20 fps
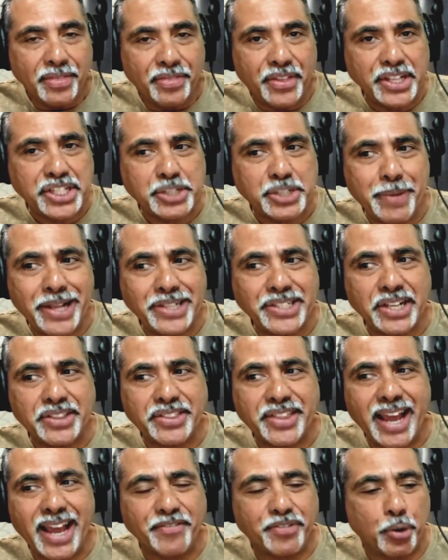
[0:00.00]
This means
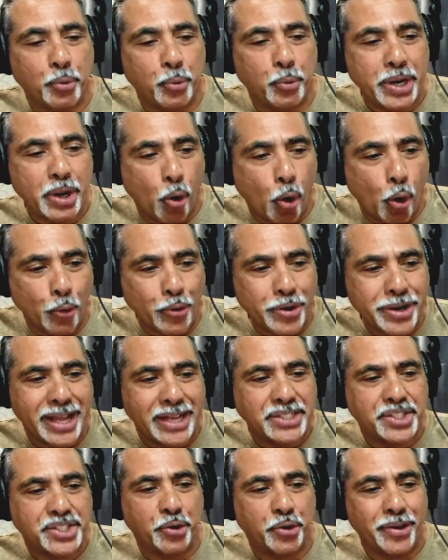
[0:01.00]
that they have to
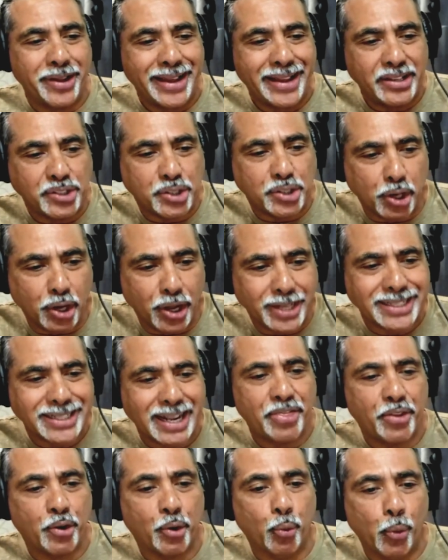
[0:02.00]
reorient their intellect
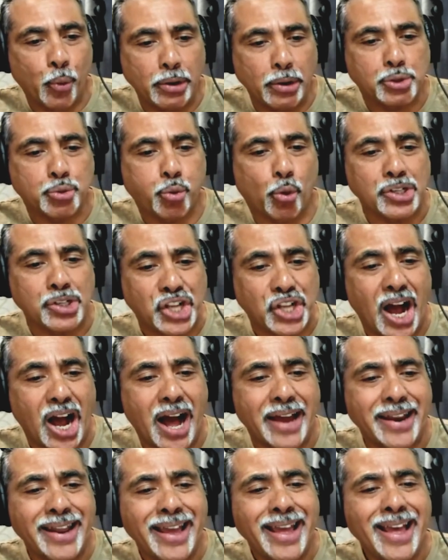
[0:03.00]
and their will towards
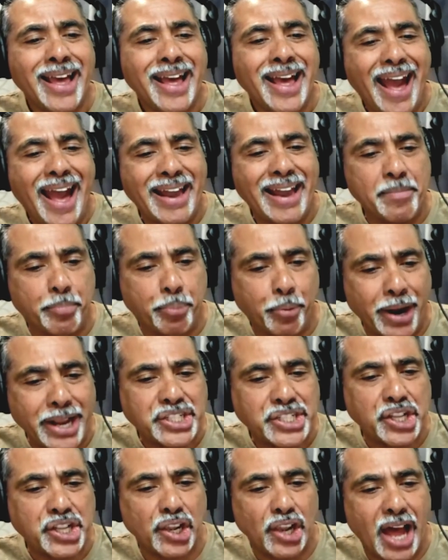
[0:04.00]
God and
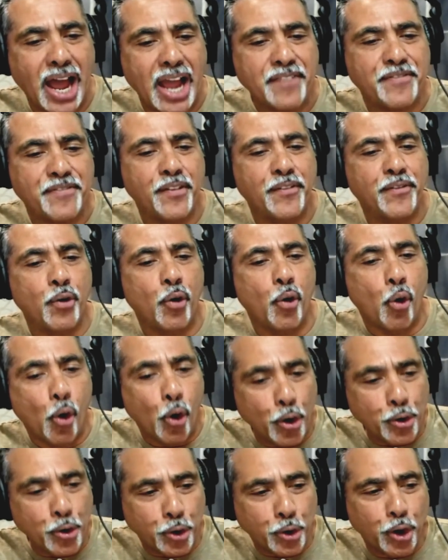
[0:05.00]
embrace a life of
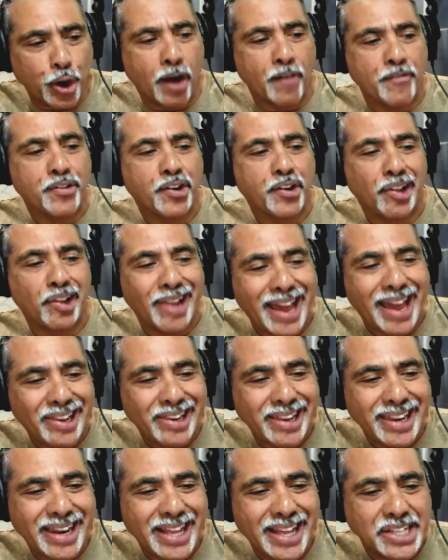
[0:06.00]
order, of
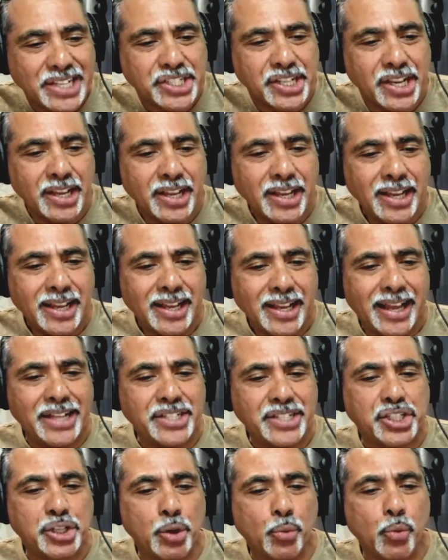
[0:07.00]
cleanliness.
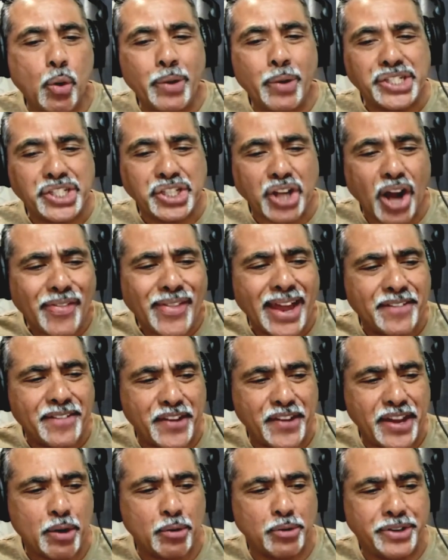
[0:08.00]
And so what we saw in that
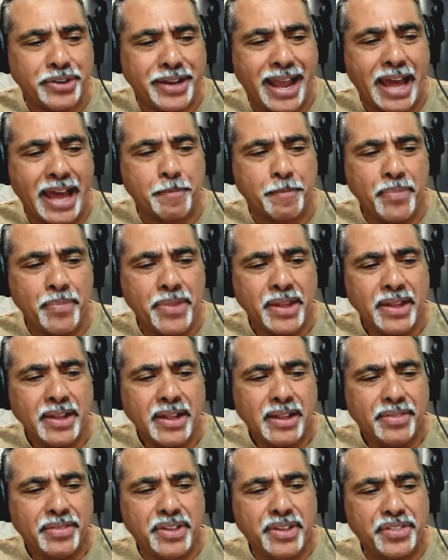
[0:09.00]
video, Dan,
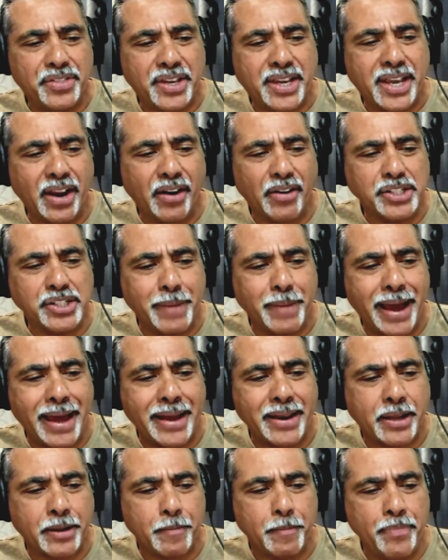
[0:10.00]
the, the
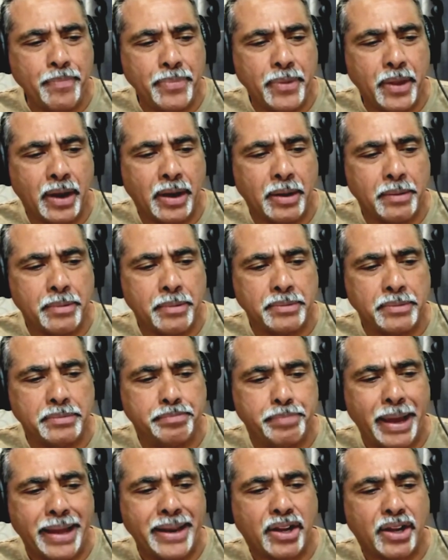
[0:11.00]
charismatic uh,
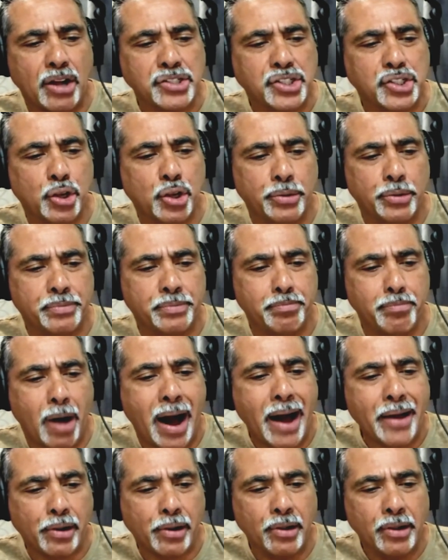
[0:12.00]
Pentecostal
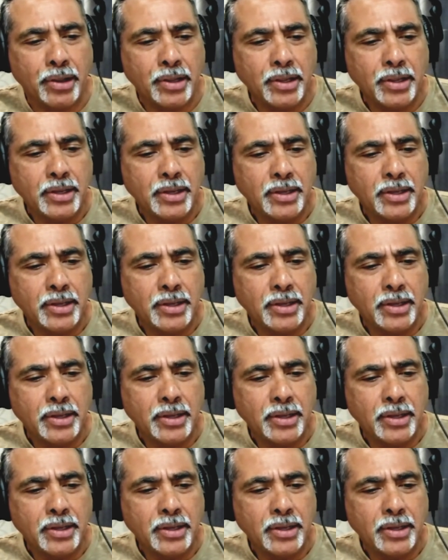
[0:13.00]
model